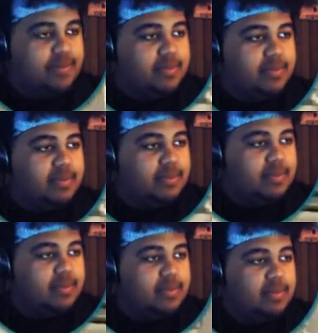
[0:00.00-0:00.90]

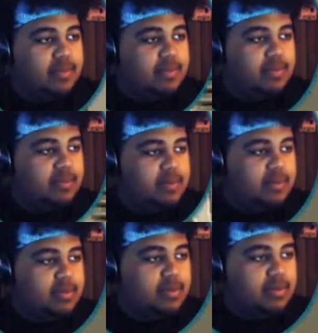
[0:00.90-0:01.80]

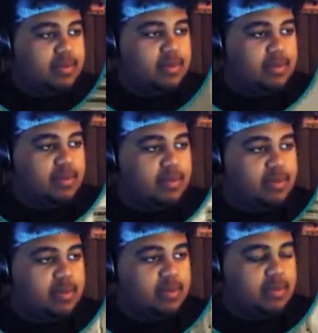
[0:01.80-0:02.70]

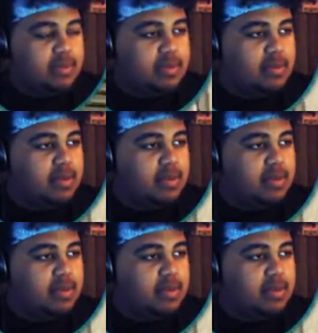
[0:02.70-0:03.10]
(silence)